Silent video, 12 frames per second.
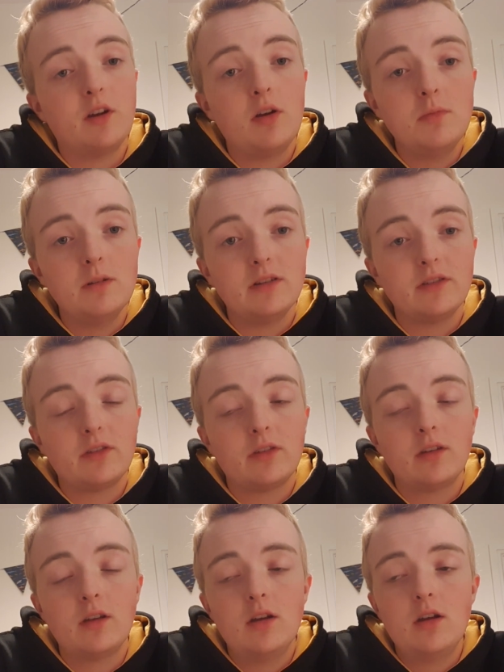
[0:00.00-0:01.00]

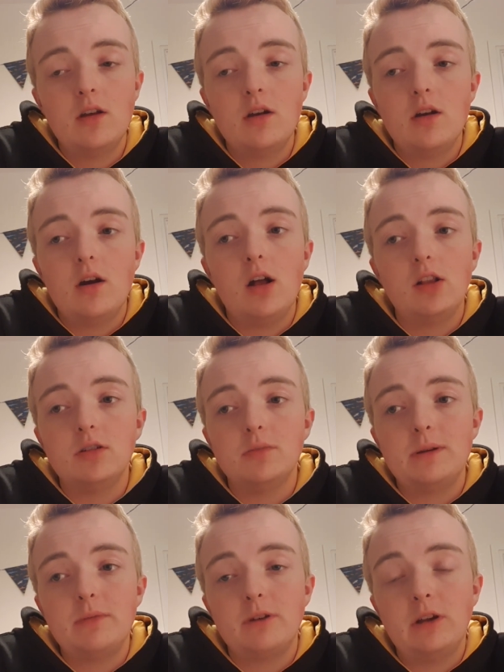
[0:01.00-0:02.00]
homeless. A lot of
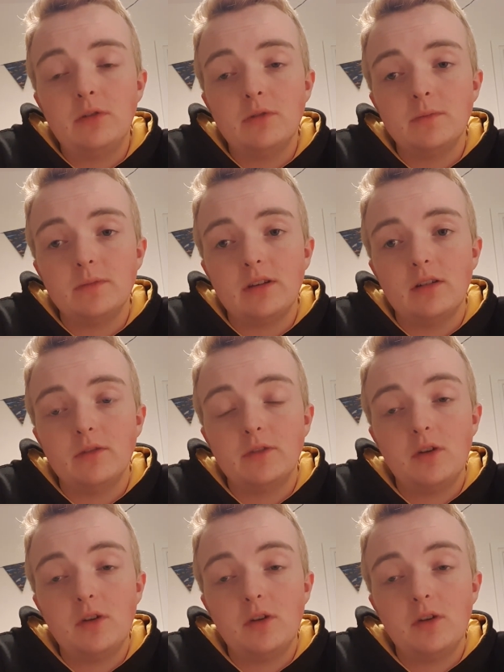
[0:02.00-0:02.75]
people kill themselves.